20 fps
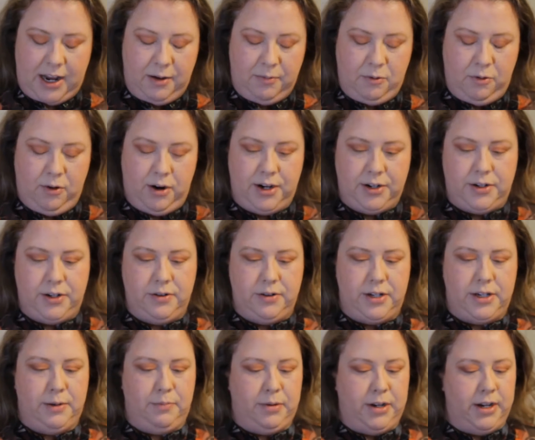am going to
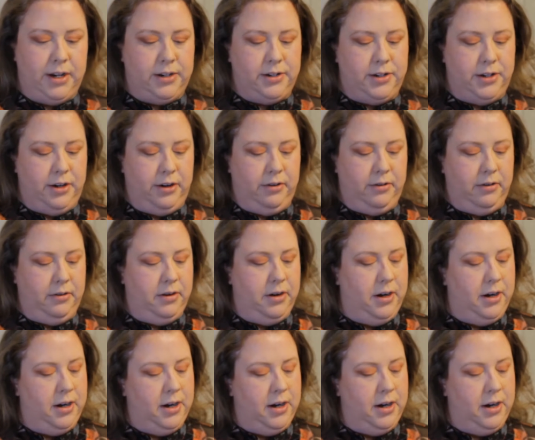dip into,